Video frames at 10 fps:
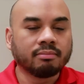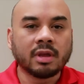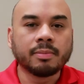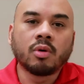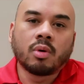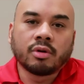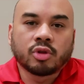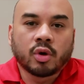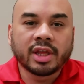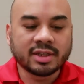people
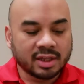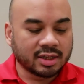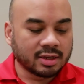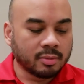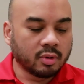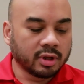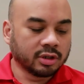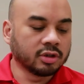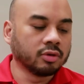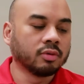won't notice that it's a
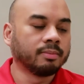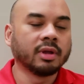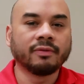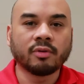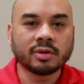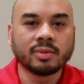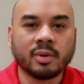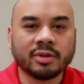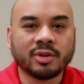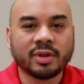bowling shoe. But of course we
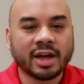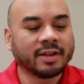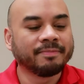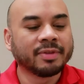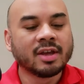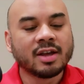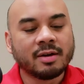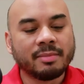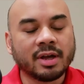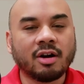won't do that.
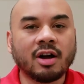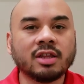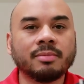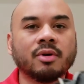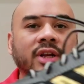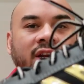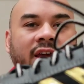But on the bowling